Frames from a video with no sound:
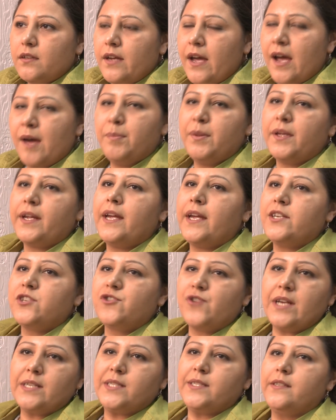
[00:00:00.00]
applique
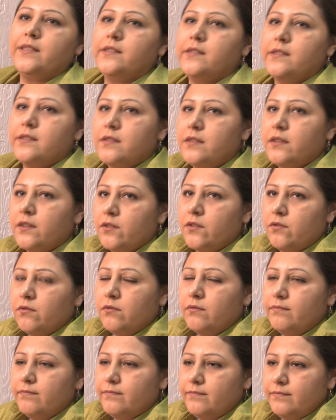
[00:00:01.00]
dresses, you
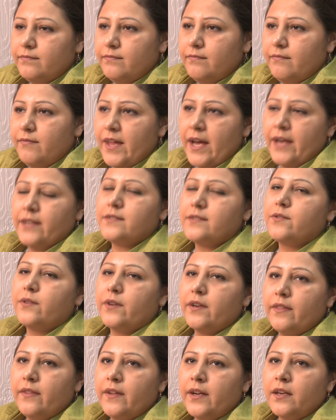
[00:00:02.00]
know, that
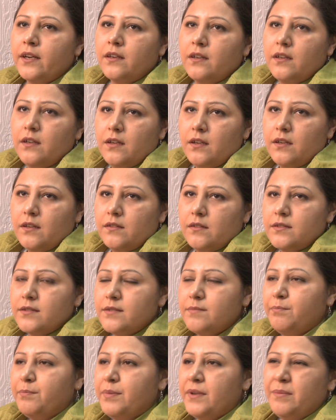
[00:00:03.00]
sort of thing.
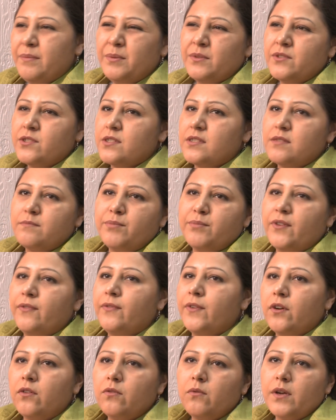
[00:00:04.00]
People just
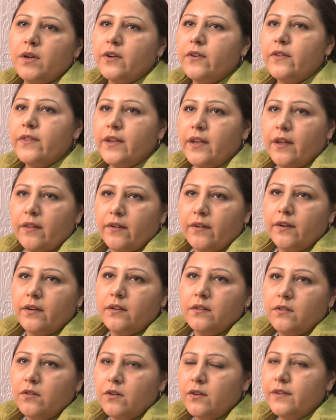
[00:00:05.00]
prefer one or the
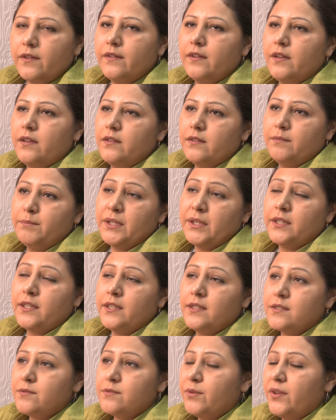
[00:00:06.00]
other, or but
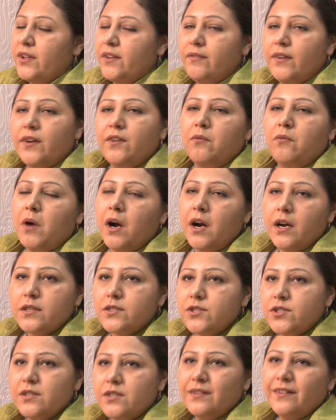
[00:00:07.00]
it's really fun to
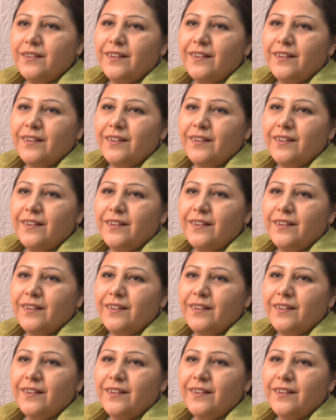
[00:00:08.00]
watch.